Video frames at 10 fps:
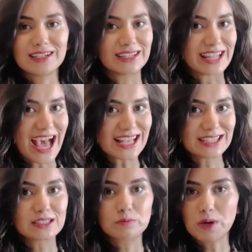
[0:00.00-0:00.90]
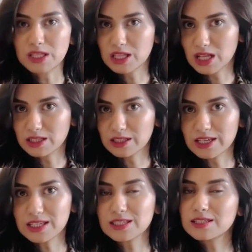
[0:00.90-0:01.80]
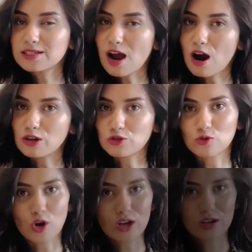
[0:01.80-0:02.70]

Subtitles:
Last but not least, artwork.